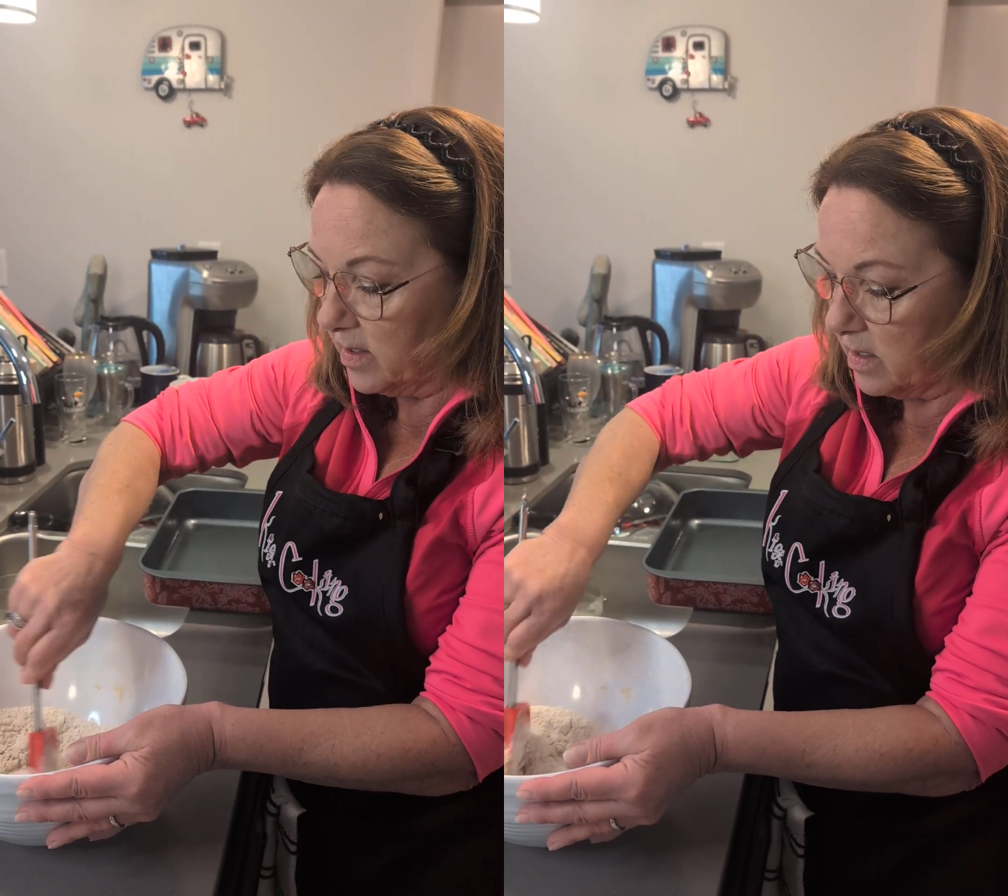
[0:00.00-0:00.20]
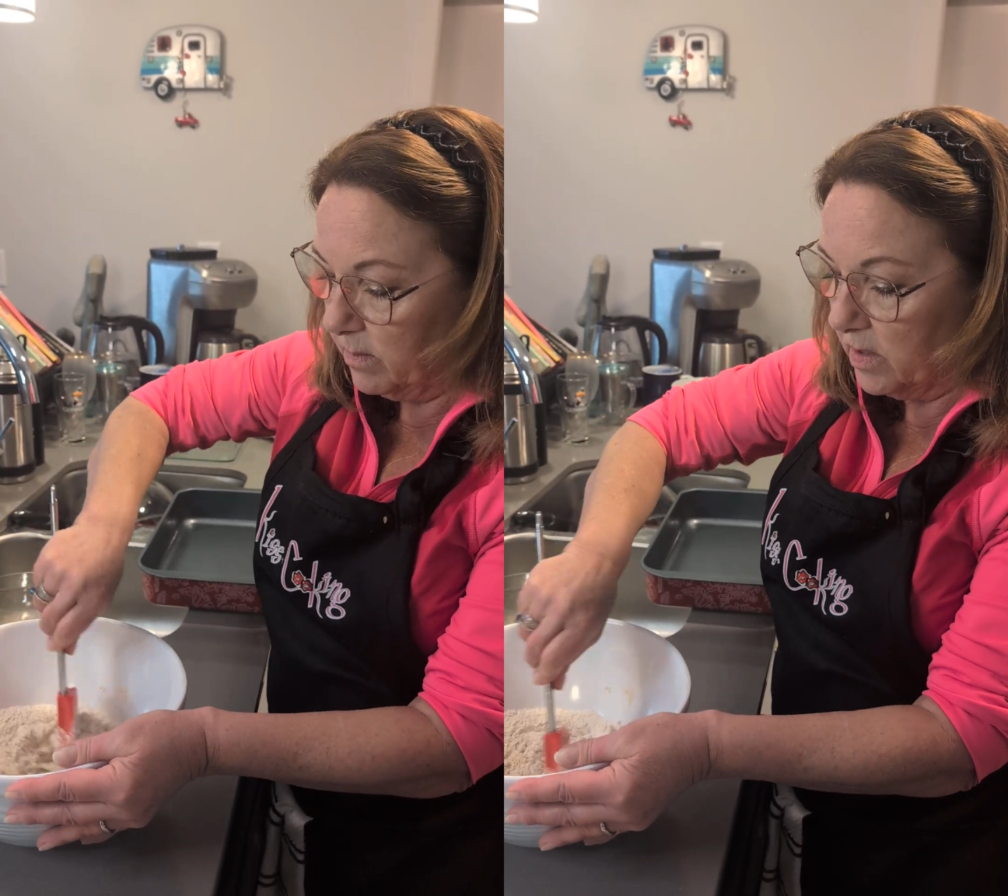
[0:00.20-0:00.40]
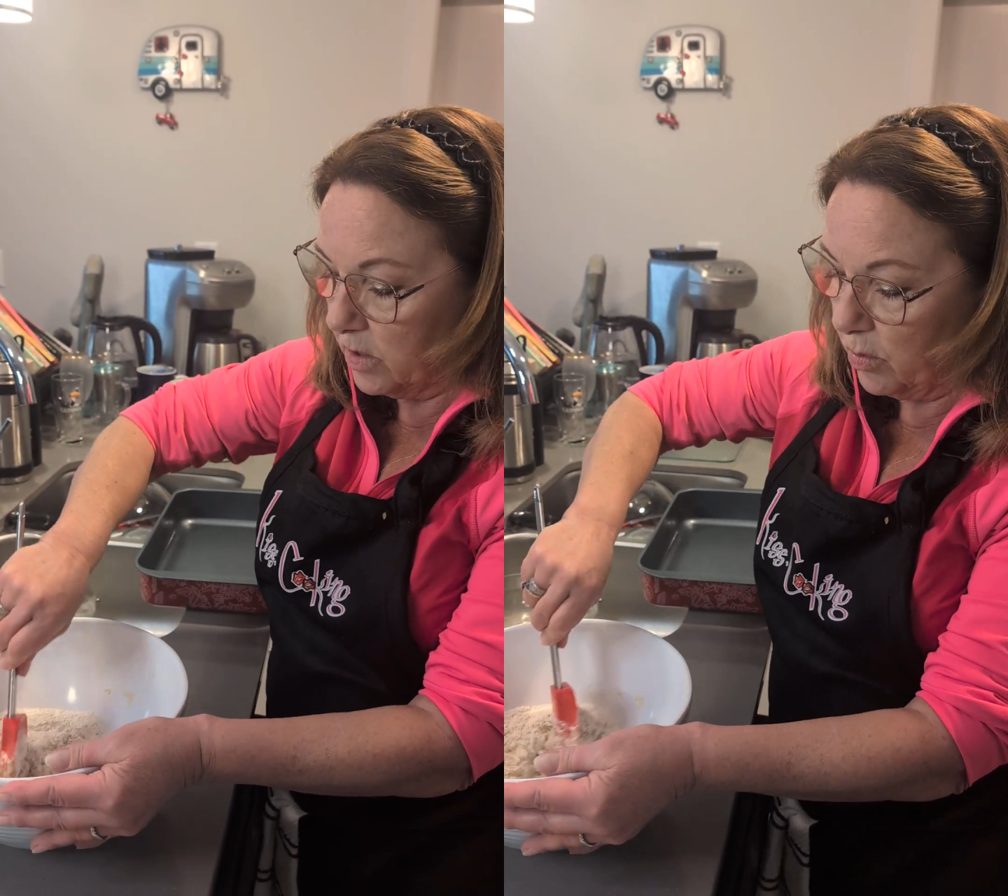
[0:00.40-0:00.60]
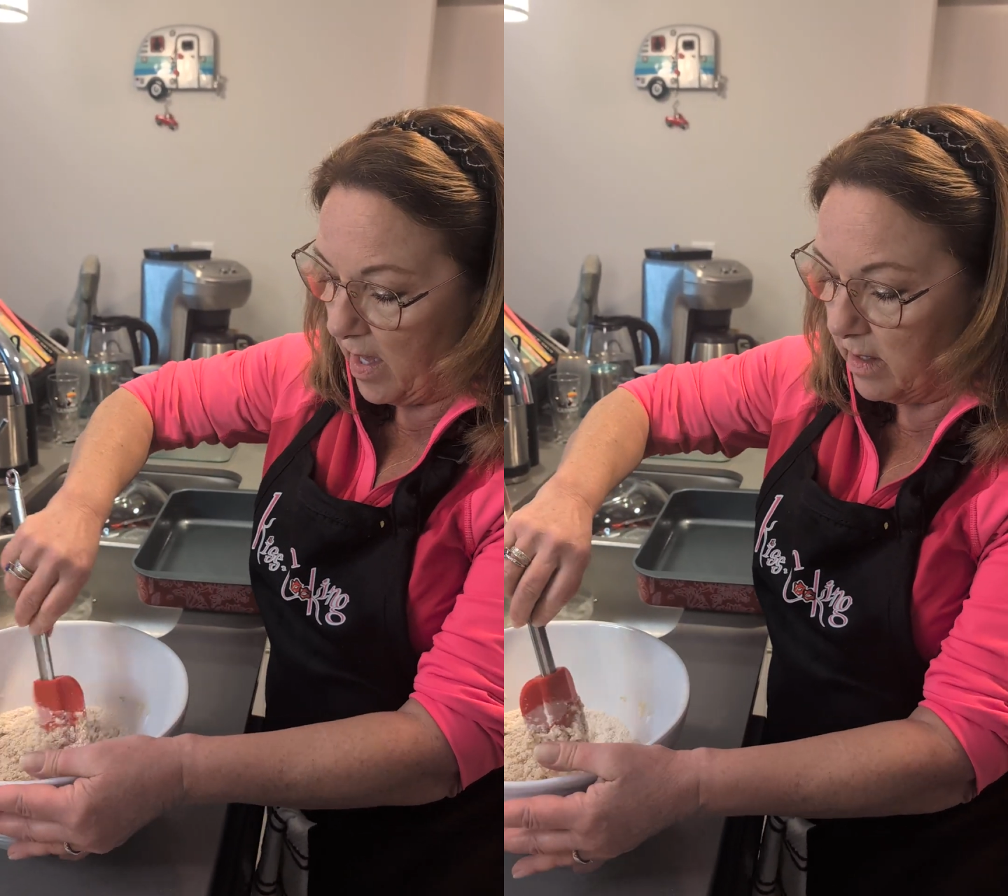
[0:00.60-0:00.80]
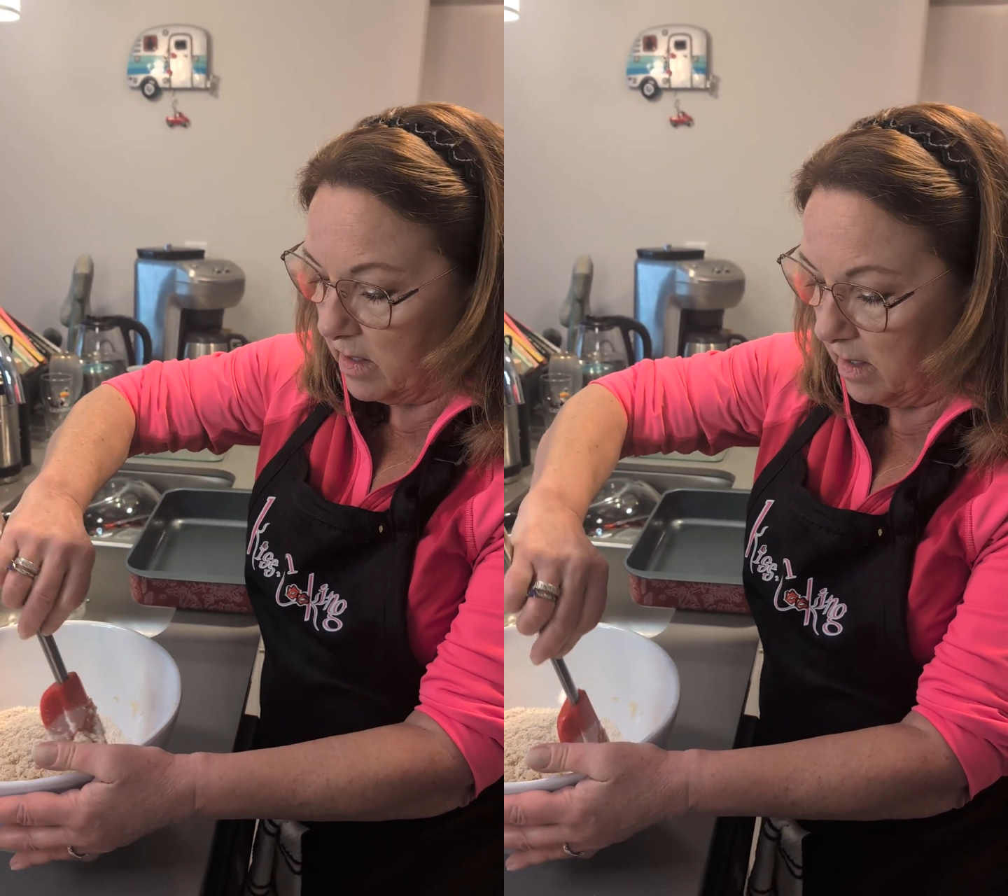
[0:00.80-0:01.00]
them so
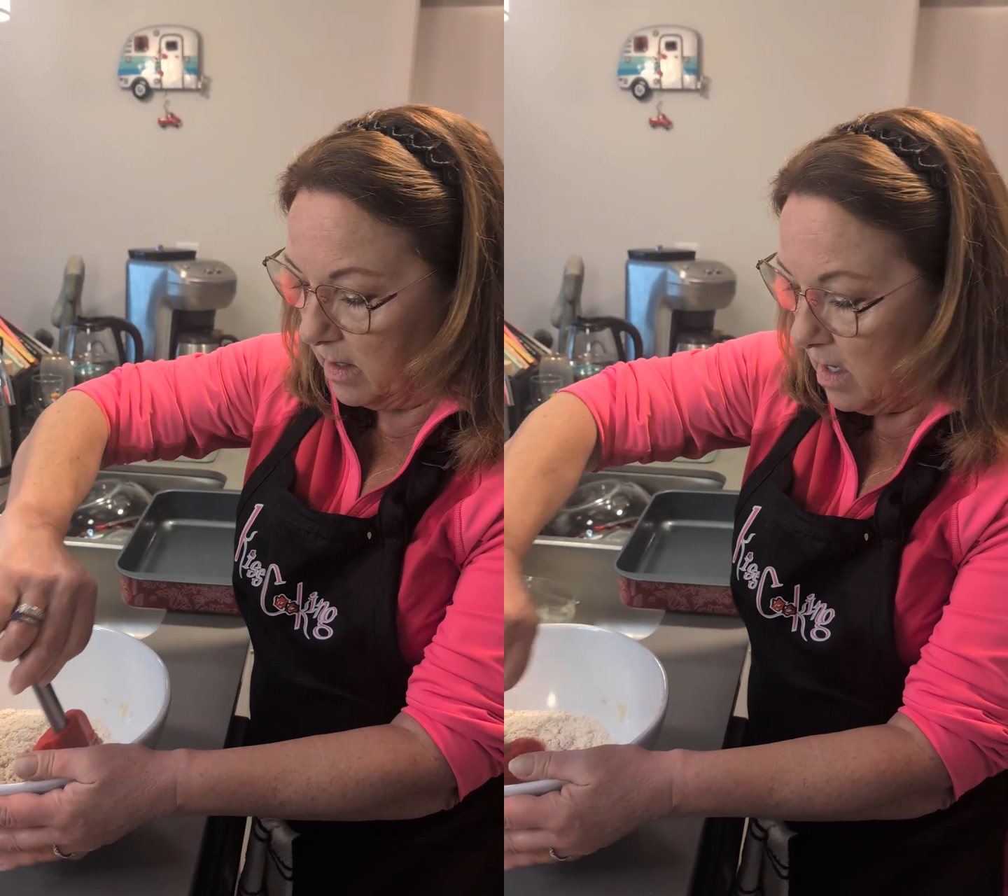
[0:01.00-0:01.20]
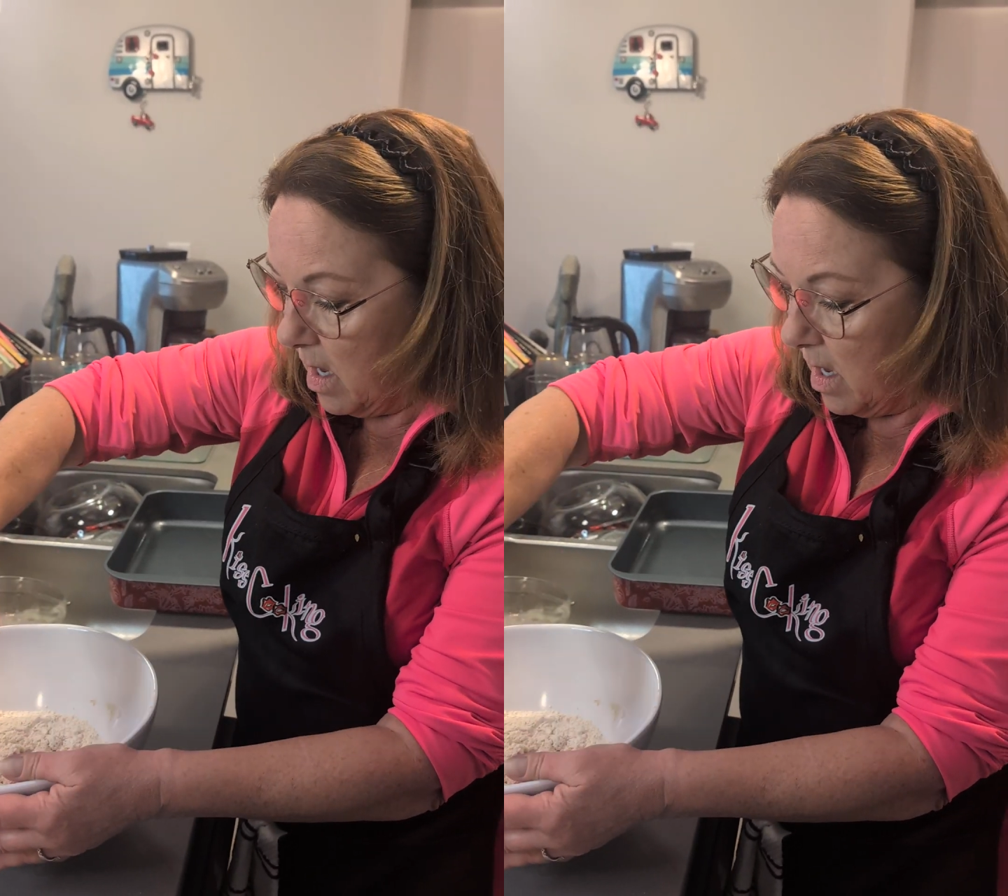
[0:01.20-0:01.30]
that the